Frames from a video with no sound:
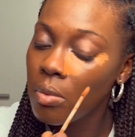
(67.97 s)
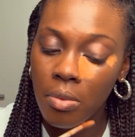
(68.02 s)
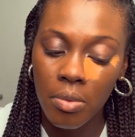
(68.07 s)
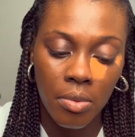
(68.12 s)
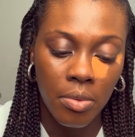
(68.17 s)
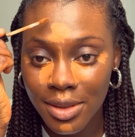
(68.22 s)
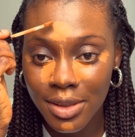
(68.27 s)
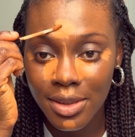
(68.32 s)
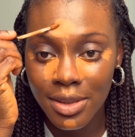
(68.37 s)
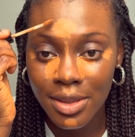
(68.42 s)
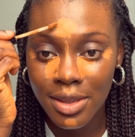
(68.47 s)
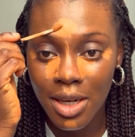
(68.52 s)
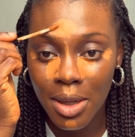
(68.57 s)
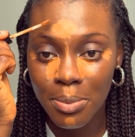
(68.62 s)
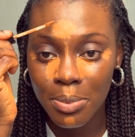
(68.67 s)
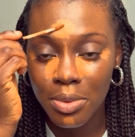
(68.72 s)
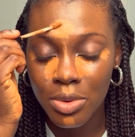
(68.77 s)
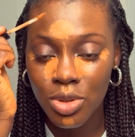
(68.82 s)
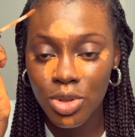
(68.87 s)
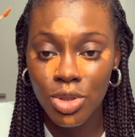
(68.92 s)
This is
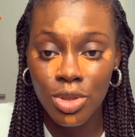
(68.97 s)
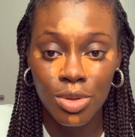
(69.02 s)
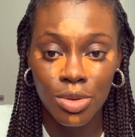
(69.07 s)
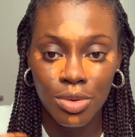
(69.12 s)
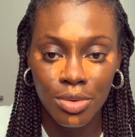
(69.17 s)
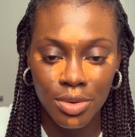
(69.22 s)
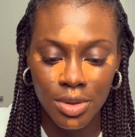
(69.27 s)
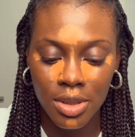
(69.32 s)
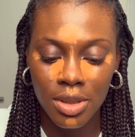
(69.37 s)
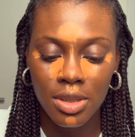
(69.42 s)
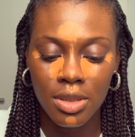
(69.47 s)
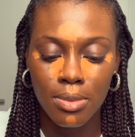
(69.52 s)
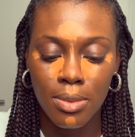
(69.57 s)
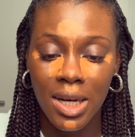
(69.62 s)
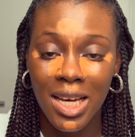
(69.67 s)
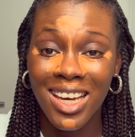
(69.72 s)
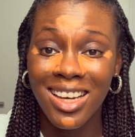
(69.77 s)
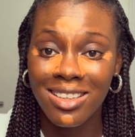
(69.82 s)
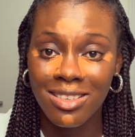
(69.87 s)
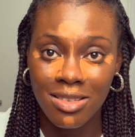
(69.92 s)
Capuccino. This is my
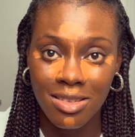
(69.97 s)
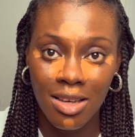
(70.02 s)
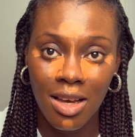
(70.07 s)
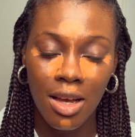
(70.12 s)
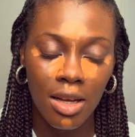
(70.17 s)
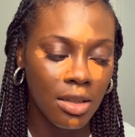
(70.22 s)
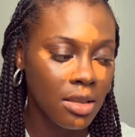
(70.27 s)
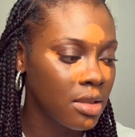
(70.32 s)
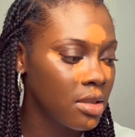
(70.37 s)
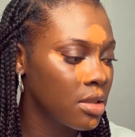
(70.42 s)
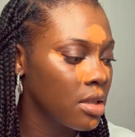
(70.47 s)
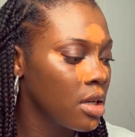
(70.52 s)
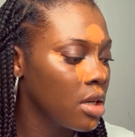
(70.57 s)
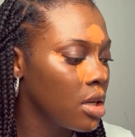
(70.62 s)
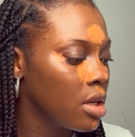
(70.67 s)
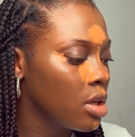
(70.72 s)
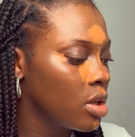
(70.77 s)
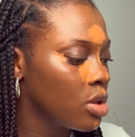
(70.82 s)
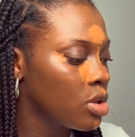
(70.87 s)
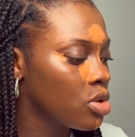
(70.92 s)
exact.
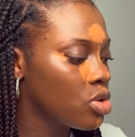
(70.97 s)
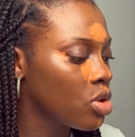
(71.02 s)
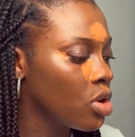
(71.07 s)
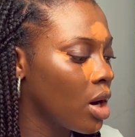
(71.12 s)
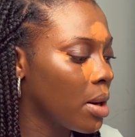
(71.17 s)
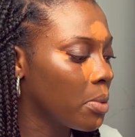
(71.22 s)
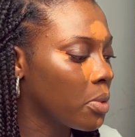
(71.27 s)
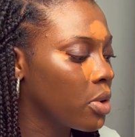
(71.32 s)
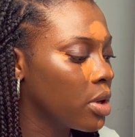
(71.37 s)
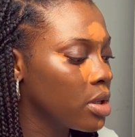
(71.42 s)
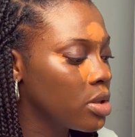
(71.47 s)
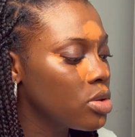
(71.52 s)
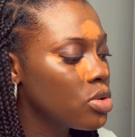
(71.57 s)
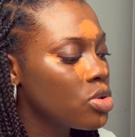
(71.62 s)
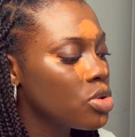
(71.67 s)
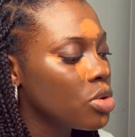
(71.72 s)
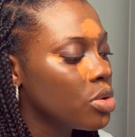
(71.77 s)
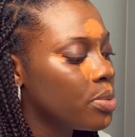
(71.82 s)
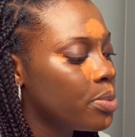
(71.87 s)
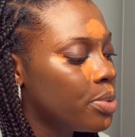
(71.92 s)
So I'm going
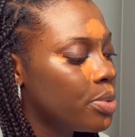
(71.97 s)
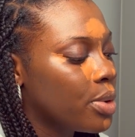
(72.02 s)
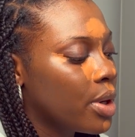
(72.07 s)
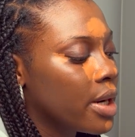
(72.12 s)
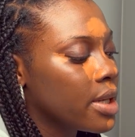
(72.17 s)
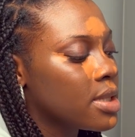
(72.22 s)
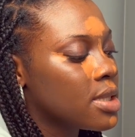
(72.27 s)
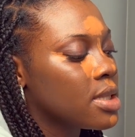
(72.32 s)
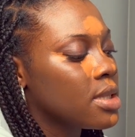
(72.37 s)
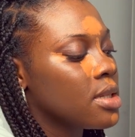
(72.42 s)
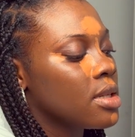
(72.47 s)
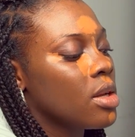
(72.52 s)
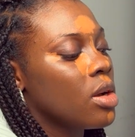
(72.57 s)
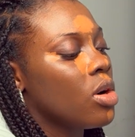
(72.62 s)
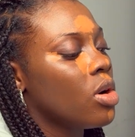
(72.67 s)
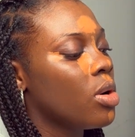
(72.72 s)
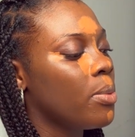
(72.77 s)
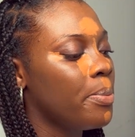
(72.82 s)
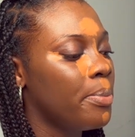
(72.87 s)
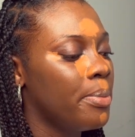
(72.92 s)
to brighten it up